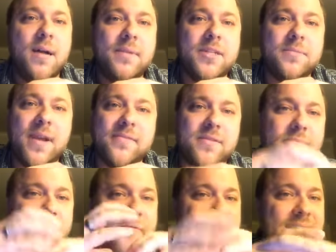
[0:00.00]
because we have some
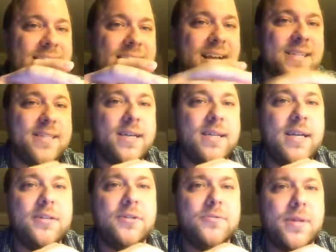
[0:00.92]
fantastic
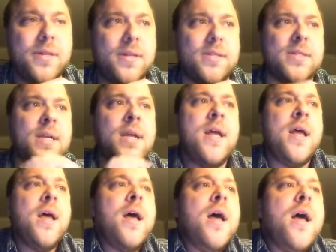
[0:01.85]
teachers with us.
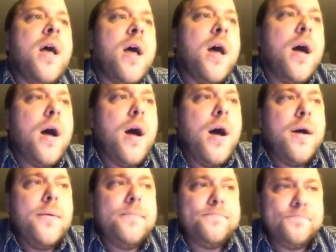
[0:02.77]
Um...